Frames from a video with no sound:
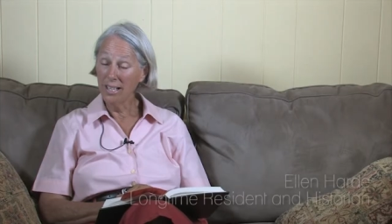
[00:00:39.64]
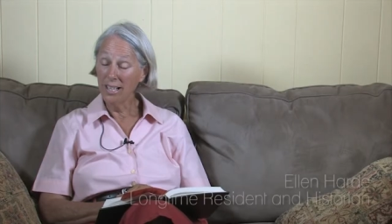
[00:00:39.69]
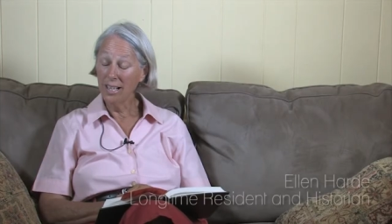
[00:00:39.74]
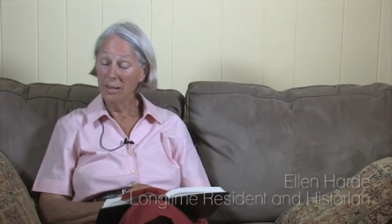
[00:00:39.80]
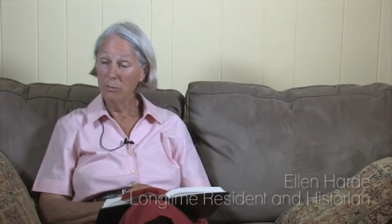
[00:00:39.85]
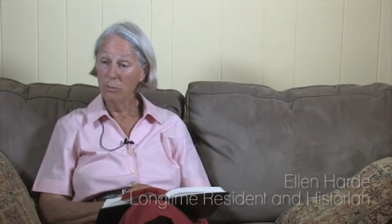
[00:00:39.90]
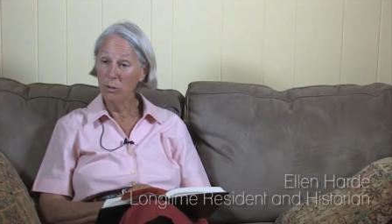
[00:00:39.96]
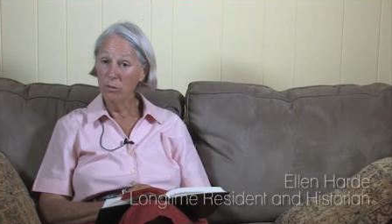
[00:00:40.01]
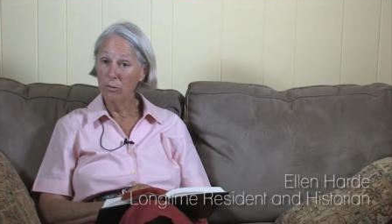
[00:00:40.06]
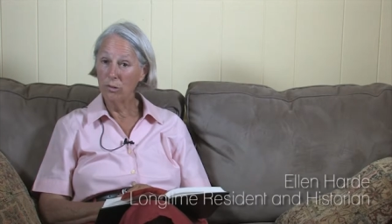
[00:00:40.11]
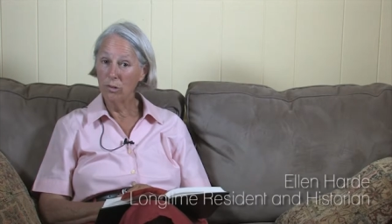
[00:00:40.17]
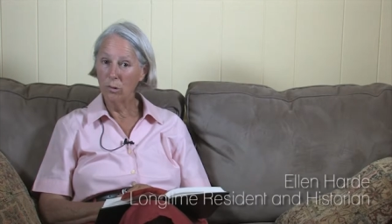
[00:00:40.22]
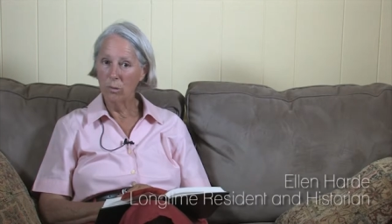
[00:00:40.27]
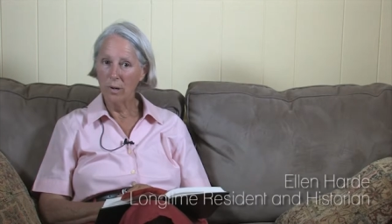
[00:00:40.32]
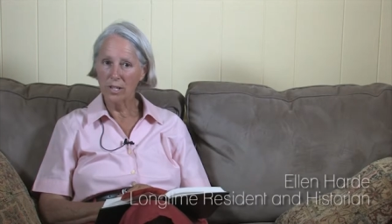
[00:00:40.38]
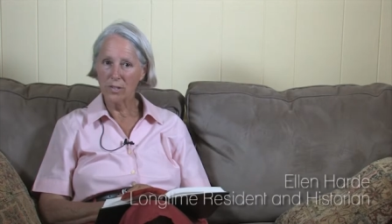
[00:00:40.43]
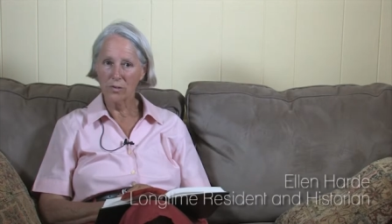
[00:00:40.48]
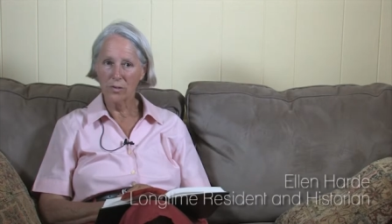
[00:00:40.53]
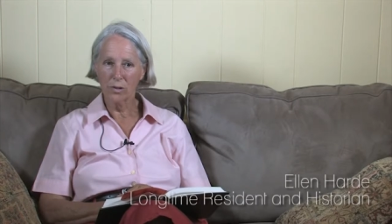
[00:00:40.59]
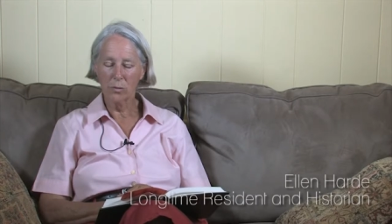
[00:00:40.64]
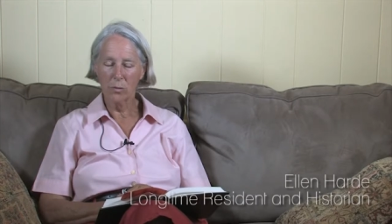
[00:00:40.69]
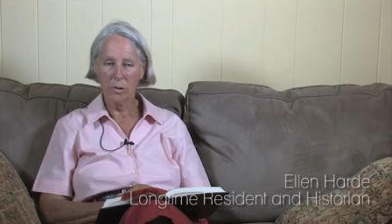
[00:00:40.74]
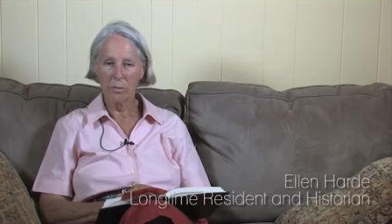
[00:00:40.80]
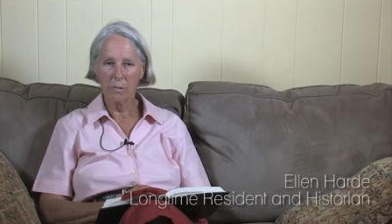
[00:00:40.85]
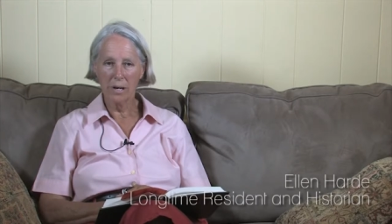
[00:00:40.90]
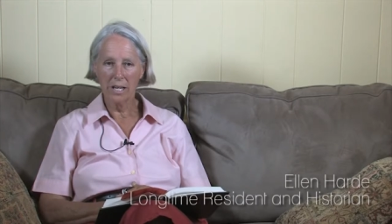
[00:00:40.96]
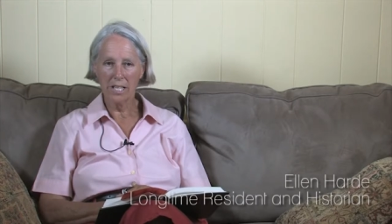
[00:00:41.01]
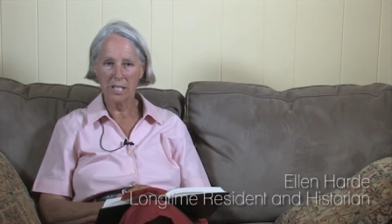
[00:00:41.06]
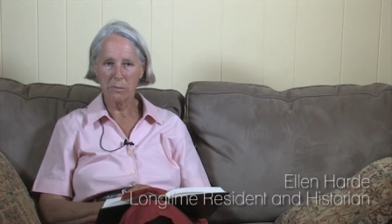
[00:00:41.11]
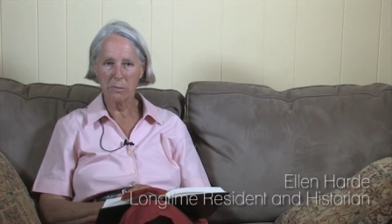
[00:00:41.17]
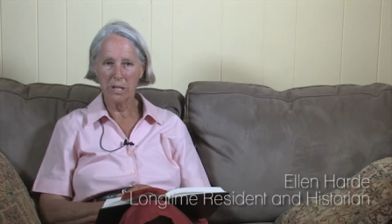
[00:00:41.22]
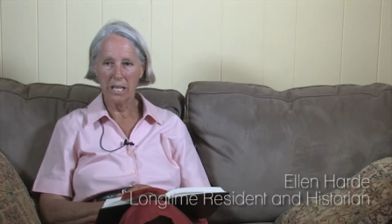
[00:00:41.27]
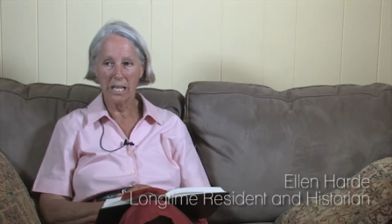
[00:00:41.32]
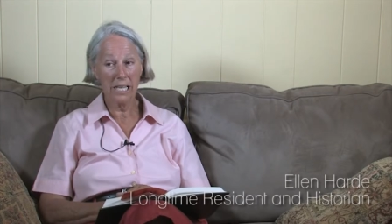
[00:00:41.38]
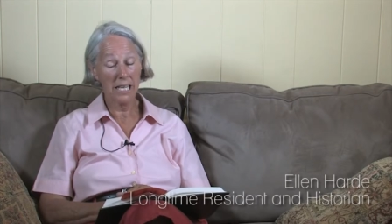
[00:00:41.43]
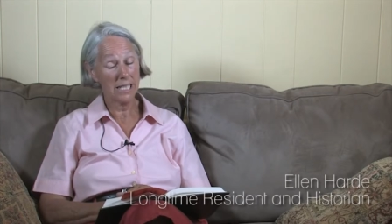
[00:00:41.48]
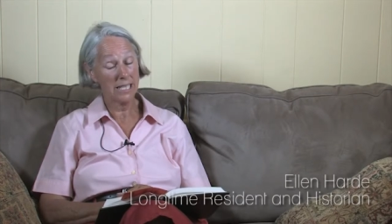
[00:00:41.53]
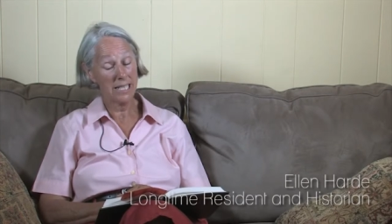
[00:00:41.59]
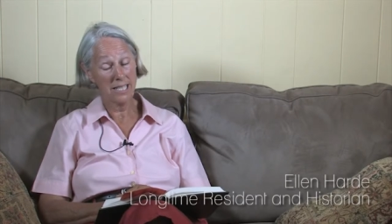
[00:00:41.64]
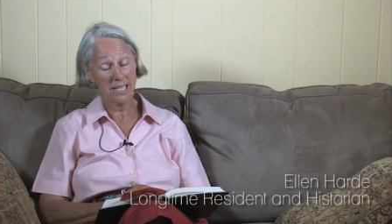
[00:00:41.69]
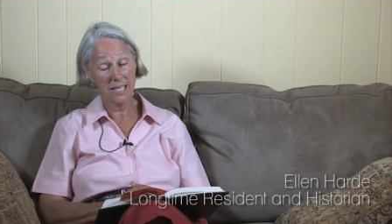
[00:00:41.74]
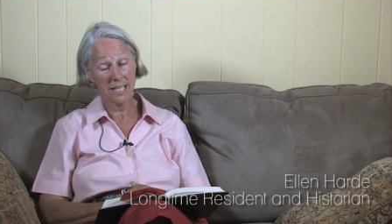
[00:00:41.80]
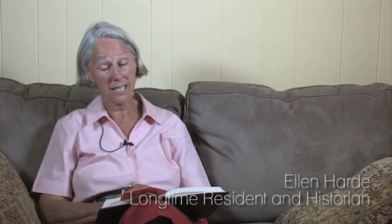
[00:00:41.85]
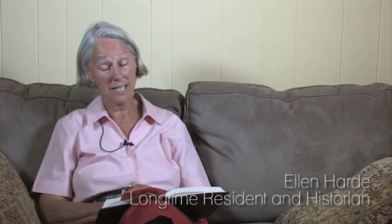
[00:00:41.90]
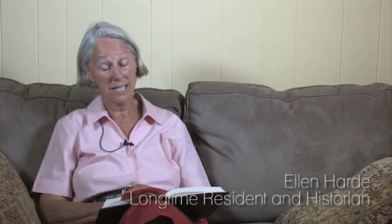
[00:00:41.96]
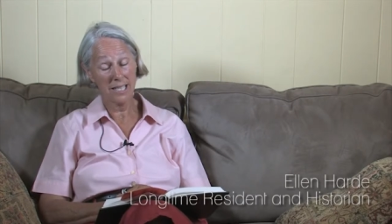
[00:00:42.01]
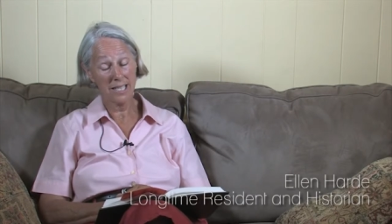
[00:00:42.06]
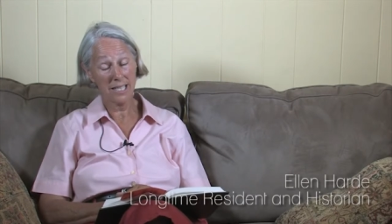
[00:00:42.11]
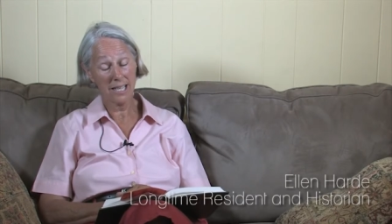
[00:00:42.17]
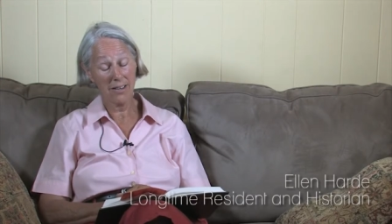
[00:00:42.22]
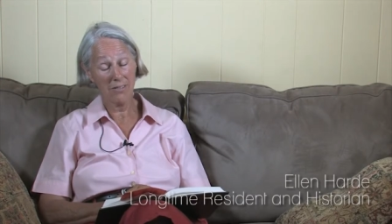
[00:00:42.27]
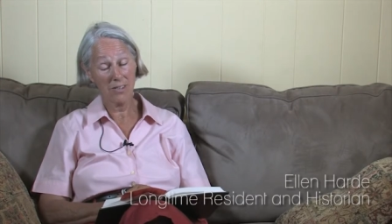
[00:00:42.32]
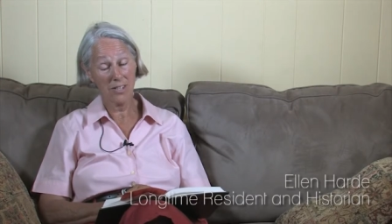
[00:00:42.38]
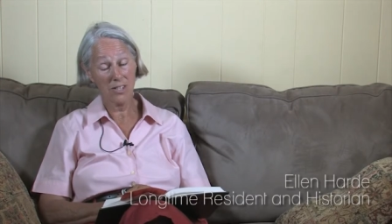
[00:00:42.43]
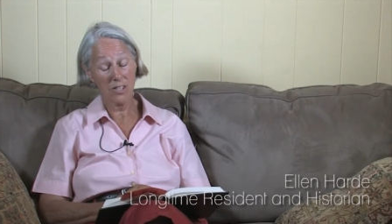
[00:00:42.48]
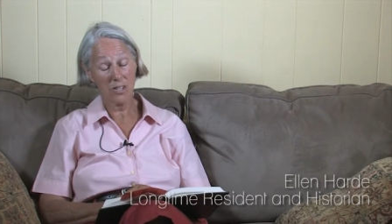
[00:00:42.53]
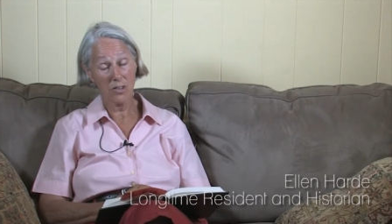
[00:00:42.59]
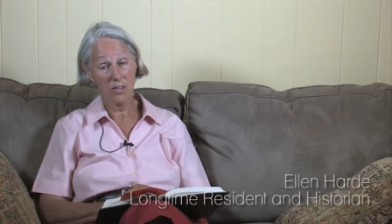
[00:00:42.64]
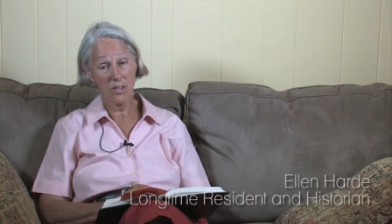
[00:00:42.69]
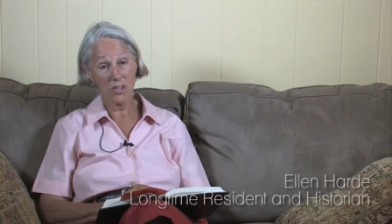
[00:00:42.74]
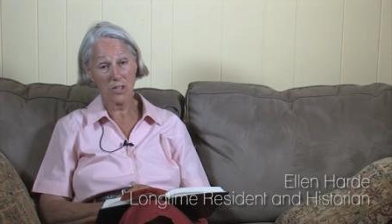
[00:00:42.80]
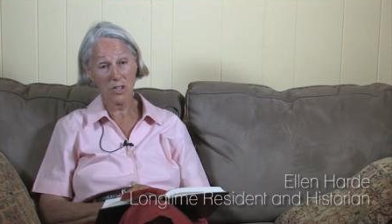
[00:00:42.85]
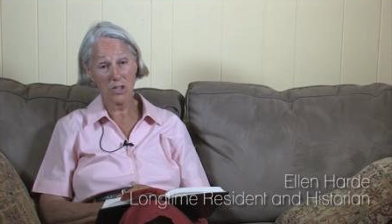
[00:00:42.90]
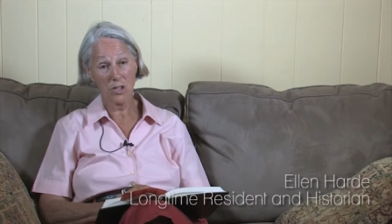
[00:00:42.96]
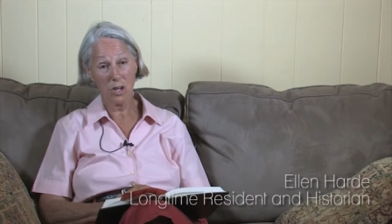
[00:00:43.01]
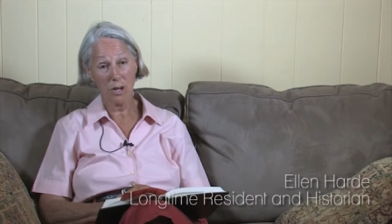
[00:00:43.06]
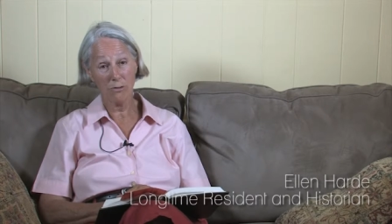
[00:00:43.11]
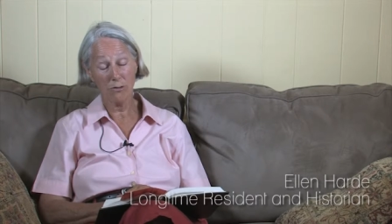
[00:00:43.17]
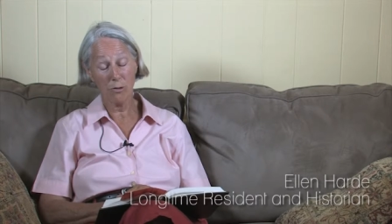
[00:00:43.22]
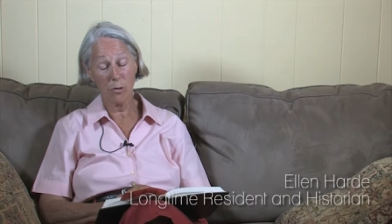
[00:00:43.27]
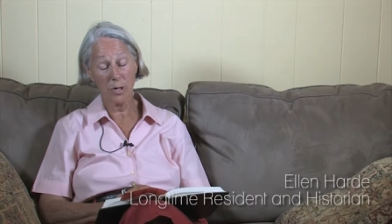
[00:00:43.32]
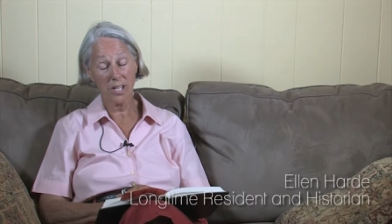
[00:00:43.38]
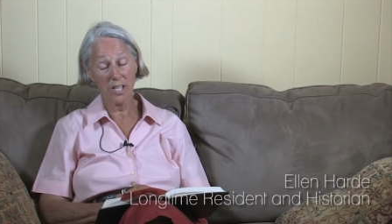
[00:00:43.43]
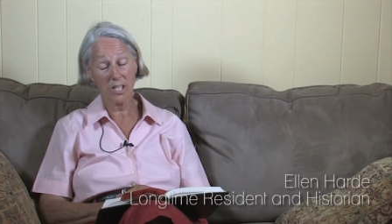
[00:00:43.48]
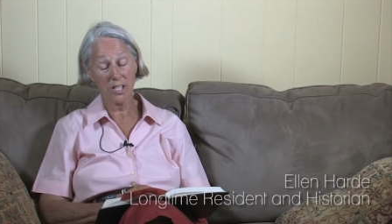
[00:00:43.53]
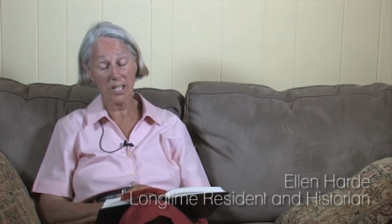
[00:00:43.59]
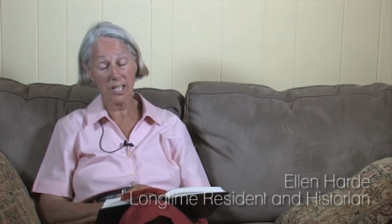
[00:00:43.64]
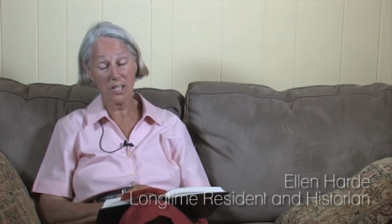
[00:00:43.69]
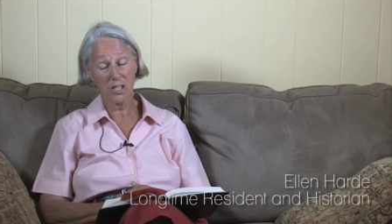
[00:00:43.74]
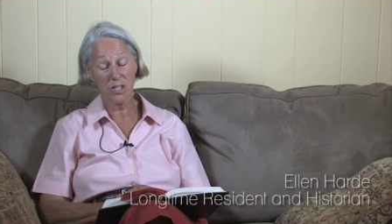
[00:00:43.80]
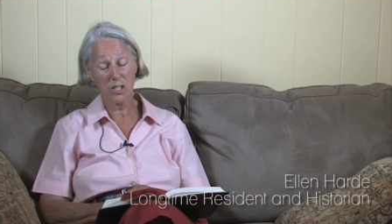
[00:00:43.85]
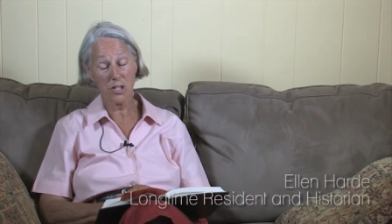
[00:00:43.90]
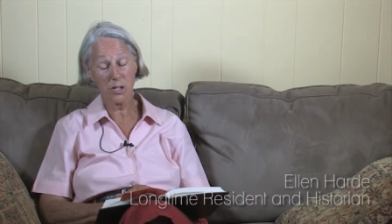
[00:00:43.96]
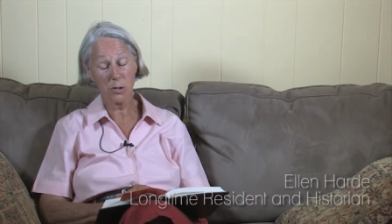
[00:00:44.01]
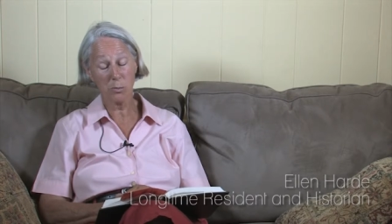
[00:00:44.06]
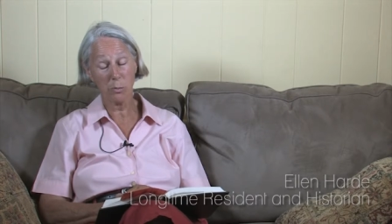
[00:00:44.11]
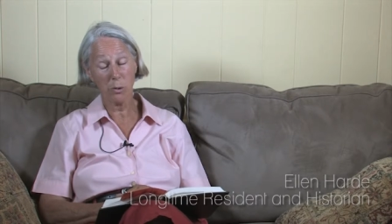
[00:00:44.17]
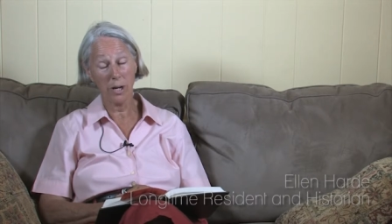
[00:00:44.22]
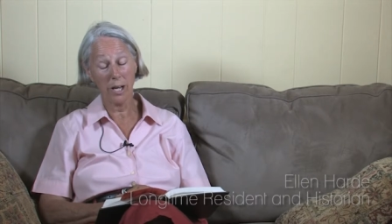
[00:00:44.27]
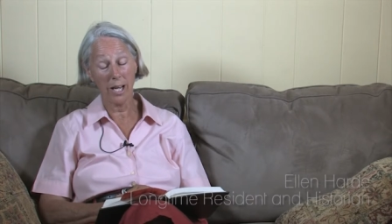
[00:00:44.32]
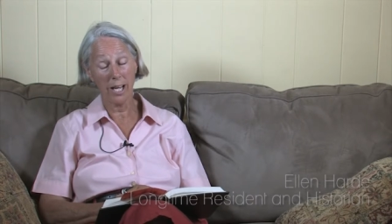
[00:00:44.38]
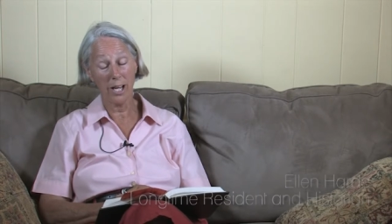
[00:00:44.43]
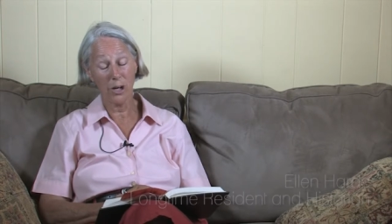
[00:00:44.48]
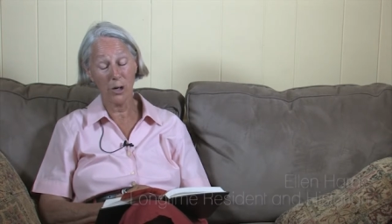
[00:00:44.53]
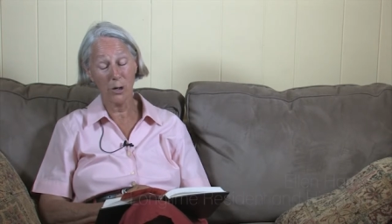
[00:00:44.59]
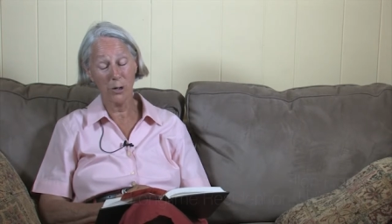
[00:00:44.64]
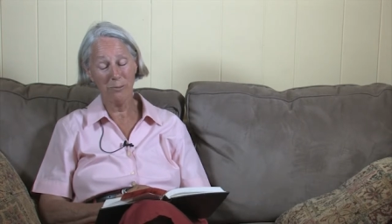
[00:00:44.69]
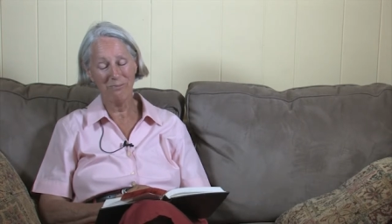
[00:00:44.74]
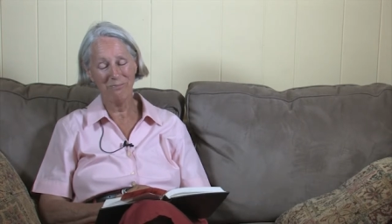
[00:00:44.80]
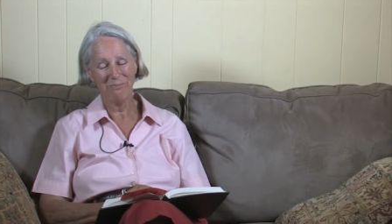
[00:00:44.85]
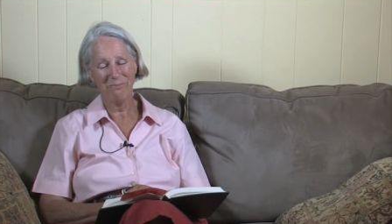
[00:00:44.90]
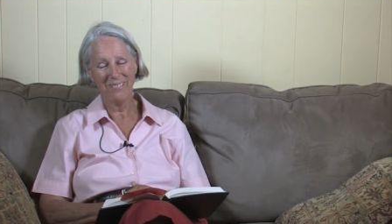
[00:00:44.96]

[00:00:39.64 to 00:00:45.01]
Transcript: and I moved to Westford with my husband in 1967, so this is our 46th spring here.